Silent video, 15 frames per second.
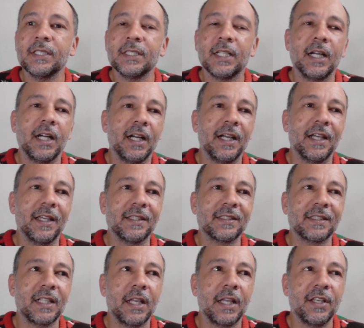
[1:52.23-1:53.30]
I
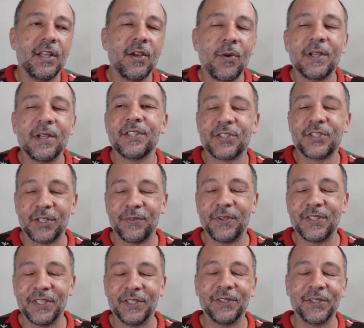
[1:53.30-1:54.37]
know on the
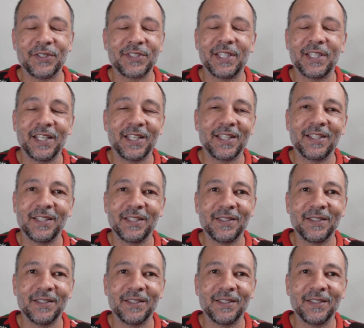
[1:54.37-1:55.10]
surface it looks like,